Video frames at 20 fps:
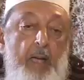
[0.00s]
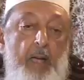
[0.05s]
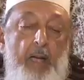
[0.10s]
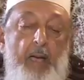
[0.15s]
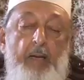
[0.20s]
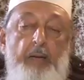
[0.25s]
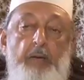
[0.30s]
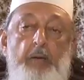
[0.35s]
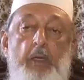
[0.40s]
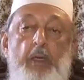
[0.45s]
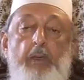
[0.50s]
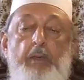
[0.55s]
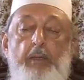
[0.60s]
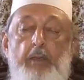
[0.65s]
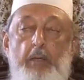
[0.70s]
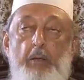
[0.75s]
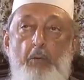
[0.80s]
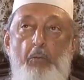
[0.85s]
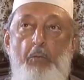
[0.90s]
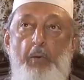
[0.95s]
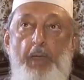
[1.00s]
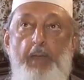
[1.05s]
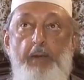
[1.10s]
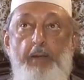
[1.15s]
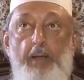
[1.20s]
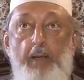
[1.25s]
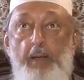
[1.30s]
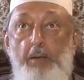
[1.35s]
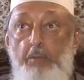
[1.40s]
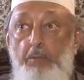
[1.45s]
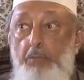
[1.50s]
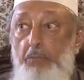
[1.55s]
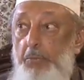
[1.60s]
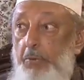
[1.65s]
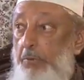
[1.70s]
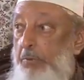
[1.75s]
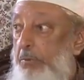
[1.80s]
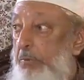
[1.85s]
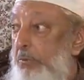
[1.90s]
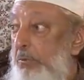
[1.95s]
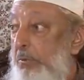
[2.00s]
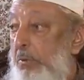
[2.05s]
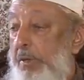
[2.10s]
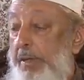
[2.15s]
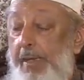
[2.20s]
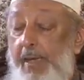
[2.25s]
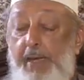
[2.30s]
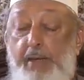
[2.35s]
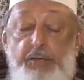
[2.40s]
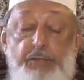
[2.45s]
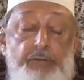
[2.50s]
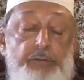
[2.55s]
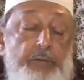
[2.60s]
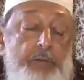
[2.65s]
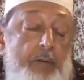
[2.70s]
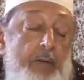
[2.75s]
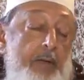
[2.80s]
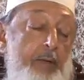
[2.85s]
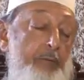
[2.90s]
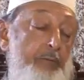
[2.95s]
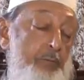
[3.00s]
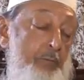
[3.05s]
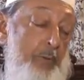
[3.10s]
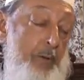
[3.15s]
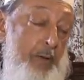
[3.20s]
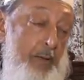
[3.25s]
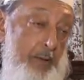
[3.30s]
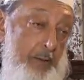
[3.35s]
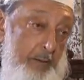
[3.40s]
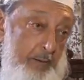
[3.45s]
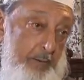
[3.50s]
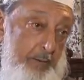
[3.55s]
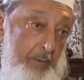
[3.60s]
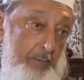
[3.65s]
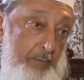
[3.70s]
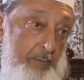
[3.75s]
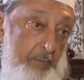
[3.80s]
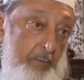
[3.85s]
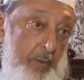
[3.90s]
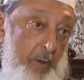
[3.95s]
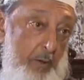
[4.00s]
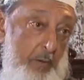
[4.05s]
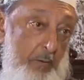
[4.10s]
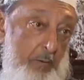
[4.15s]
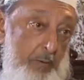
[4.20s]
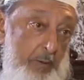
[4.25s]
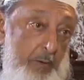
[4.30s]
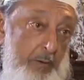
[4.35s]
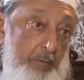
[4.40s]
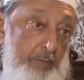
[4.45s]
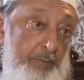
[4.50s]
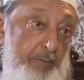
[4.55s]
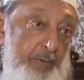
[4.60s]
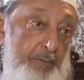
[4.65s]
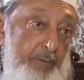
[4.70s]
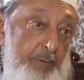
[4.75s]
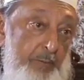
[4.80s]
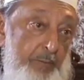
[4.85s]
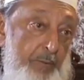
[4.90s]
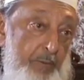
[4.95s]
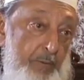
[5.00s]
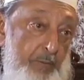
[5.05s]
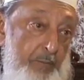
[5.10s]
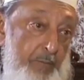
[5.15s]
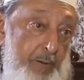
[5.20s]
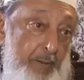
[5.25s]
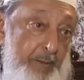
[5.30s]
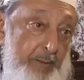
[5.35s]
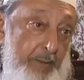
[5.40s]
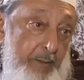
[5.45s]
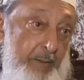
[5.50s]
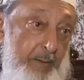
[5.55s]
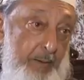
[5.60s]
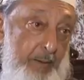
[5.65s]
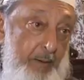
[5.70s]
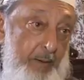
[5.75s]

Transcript: And they welcome the new cashless world of invisible money,